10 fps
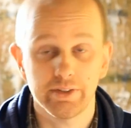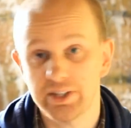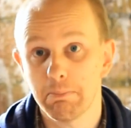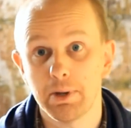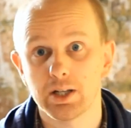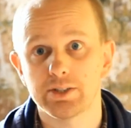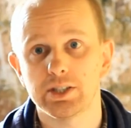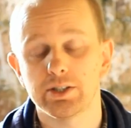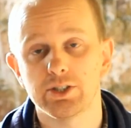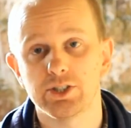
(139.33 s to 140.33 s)
and the
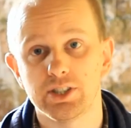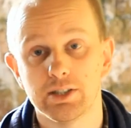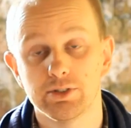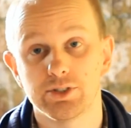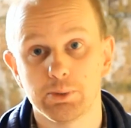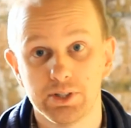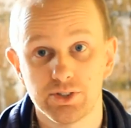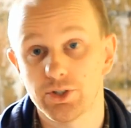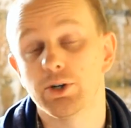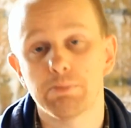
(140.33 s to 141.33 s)
ability that she's given to
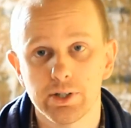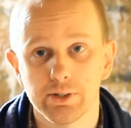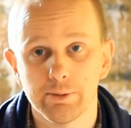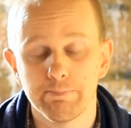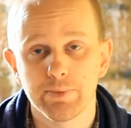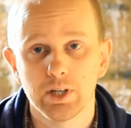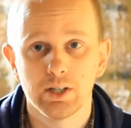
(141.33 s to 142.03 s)
interpret them